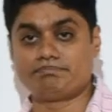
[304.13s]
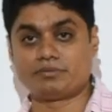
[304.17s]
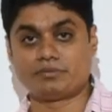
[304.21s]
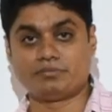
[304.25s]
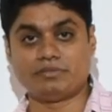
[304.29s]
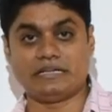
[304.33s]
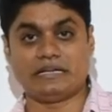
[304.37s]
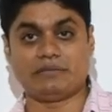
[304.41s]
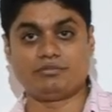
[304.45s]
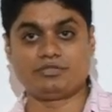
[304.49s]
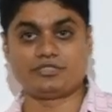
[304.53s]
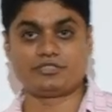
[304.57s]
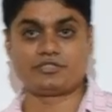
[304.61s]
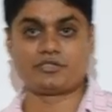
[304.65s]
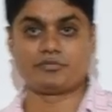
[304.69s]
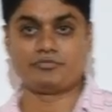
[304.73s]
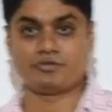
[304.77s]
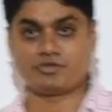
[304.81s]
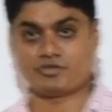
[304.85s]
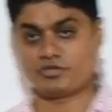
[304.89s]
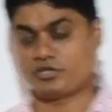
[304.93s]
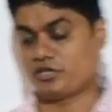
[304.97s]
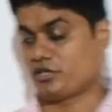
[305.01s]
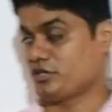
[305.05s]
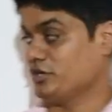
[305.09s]
probability
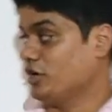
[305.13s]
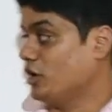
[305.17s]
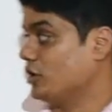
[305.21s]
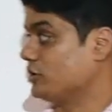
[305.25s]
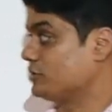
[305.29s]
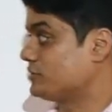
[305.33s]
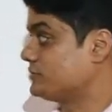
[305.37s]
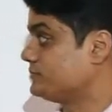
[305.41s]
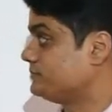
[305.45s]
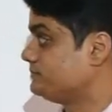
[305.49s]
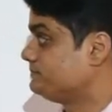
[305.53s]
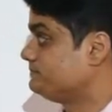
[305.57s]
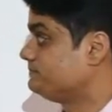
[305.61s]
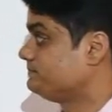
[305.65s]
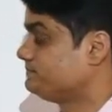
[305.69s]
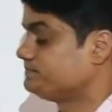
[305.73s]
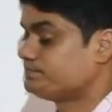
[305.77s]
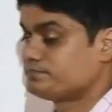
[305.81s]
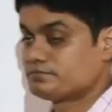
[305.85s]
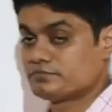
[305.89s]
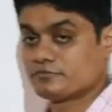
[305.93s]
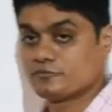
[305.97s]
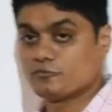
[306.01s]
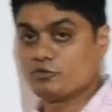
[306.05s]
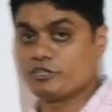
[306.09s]
distribution or not.
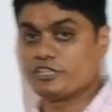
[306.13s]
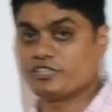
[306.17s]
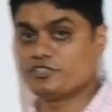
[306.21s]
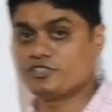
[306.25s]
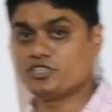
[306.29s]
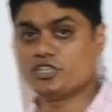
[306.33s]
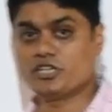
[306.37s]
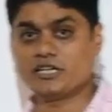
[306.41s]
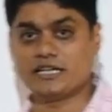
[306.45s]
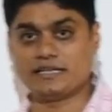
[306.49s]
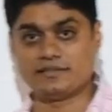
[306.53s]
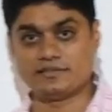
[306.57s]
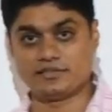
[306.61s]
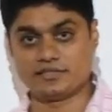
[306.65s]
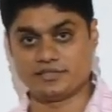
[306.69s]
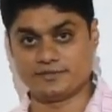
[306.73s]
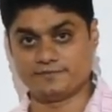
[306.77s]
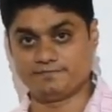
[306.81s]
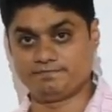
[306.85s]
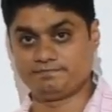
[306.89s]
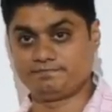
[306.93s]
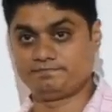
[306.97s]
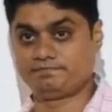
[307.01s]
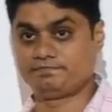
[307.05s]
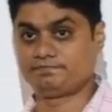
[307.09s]
What is your
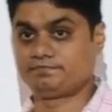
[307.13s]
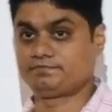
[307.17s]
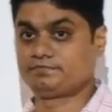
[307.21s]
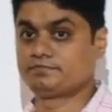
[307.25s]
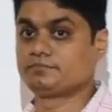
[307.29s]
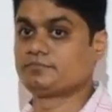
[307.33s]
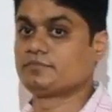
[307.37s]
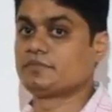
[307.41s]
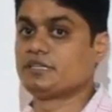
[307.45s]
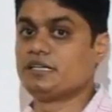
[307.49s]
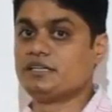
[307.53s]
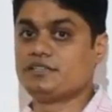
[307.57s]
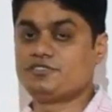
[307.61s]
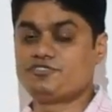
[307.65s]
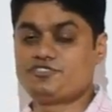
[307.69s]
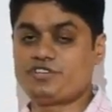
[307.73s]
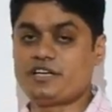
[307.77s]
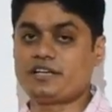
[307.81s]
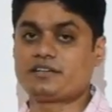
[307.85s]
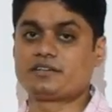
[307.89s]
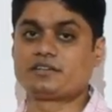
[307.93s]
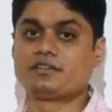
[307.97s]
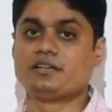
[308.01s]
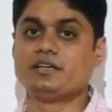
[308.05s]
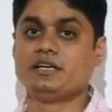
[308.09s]
answer?
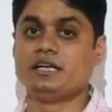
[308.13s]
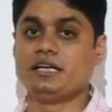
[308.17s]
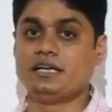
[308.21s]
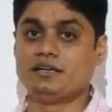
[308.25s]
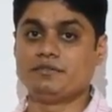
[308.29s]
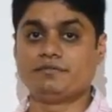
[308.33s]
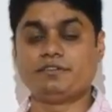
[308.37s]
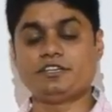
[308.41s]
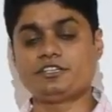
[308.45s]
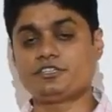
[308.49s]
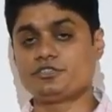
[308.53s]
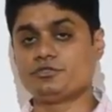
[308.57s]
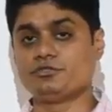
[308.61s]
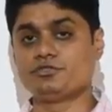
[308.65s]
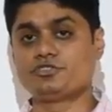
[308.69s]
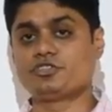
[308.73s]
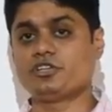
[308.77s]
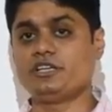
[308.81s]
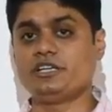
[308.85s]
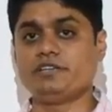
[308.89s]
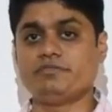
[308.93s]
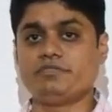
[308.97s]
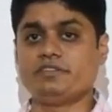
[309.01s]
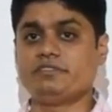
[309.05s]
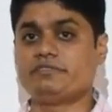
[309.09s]
Check. First,
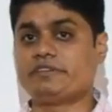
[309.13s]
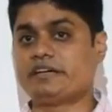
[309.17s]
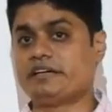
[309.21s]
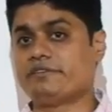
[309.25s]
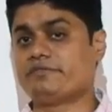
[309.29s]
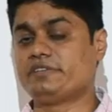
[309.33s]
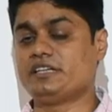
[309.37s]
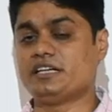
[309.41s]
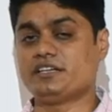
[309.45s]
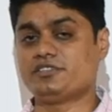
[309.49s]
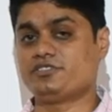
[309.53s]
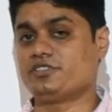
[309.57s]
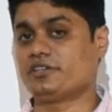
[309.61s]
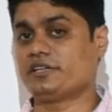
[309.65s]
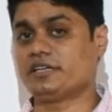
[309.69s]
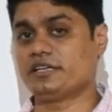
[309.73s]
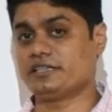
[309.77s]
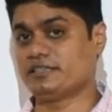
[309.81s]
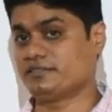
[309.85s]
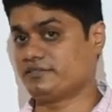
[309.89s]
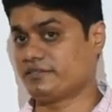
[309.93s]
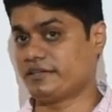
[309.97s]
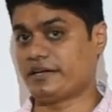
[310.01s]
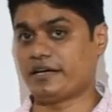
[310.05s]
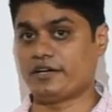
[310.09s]
usually we are checking
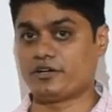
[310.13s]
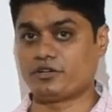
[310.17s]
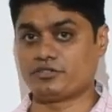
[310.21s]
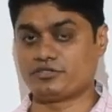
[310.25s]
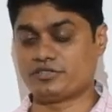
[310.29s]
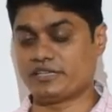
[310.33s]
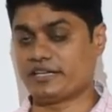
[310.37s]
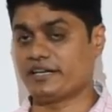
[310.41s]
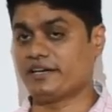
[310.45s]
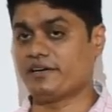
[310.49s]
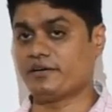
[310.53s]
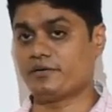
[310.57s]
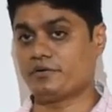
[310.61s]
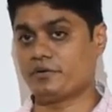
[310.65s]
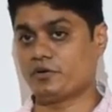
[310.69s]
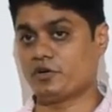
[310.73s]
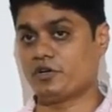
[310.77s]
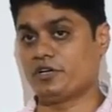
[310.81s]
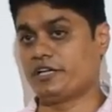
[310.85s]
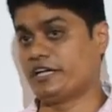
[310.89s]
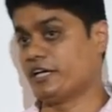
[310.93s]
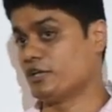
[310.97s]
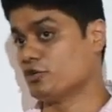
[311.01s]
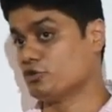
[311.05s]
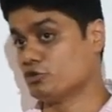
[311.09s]
the second row. Second row,
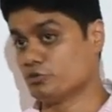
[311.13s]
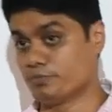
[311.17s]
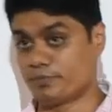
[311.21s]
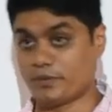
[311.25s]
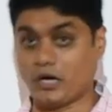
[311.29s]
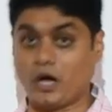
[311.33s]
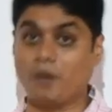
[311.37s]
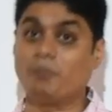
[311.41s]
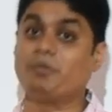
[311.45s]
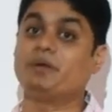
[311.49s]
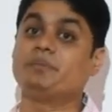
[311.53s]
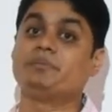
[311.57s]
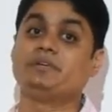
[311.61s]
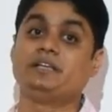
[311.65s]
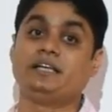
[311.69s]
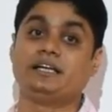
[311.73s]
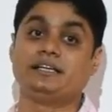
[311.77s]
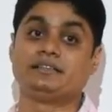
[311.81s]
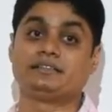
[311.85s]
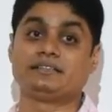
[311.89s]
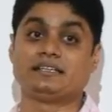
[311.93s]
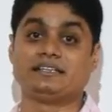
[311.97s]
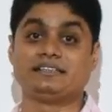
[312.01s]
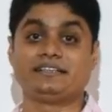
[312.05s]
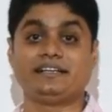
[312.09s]
any problem illa
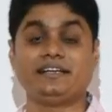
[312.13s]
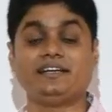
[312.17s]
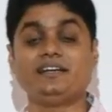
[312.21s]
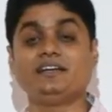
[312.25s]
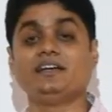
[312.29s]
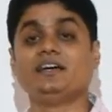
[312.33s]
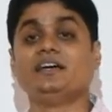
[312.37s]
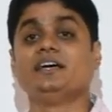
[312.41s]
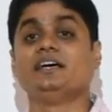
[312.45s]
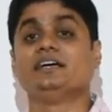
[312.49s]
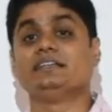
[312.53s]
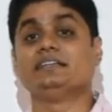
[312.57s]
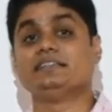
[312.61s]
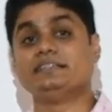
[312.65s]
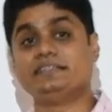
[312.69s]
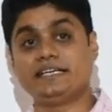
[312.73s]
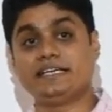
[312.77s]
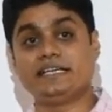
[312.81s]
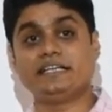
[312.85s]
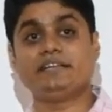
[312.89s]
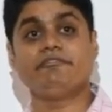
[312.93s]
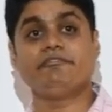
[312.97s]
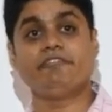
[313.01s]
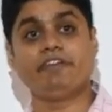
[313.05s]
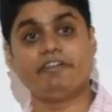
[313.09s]
antadre,
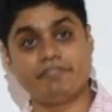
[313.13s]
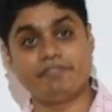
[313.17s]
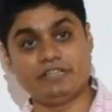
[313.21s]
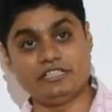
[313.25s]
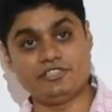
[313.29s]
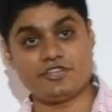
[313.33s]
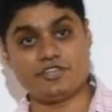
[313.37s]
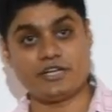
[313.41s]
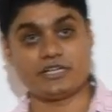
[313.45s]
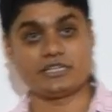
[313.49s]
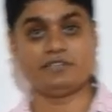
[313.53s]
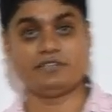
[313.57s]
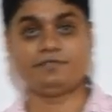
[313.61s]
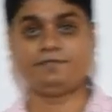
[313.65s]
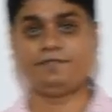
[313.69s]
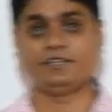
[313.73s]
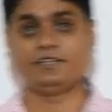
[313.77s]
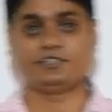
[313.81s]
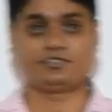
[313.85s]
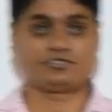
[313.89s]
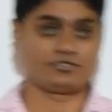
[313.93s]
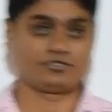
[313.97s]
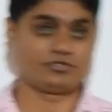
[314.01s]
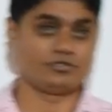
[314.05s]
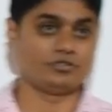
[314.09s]
then we will check the
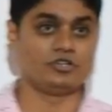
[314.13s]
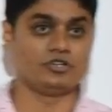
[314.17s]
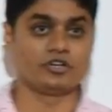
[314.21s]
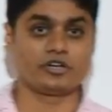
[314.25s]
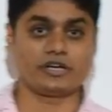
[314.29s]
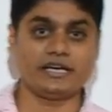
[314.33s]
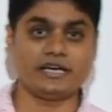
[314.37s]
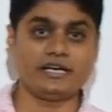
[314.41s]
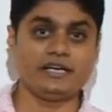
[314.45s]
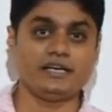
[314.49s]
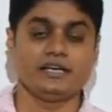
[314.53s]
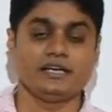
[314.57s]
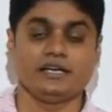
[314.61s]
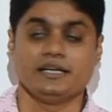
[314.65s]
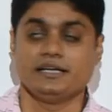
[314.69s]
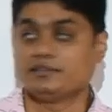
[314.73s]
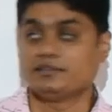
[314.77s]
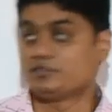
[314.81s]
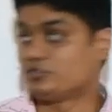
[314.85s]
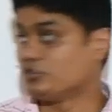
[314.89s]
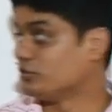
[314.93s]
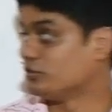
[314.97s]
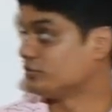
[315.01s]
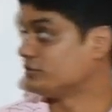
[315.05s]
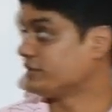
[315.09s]
first row. Okay?
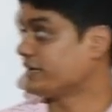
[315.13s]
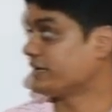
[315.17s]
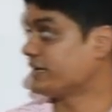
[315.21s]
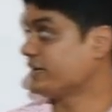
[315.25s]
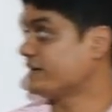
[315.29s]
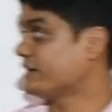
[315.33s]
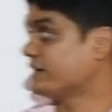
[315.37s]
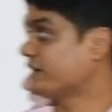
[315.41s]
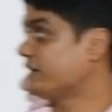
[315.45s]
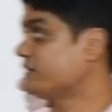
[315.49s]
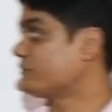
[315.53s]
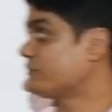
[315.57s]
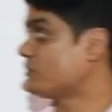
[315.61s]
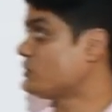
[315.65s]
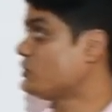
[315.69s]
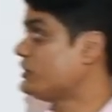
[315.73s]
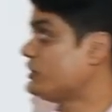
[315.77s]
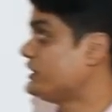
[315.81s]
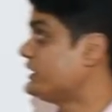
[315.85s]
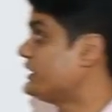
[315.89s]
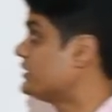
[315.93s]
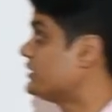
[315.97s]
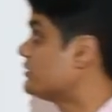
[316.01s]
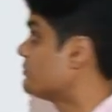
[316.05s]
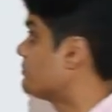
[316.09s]
So, second row,
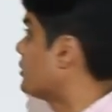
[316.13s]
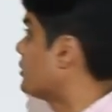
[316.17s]
another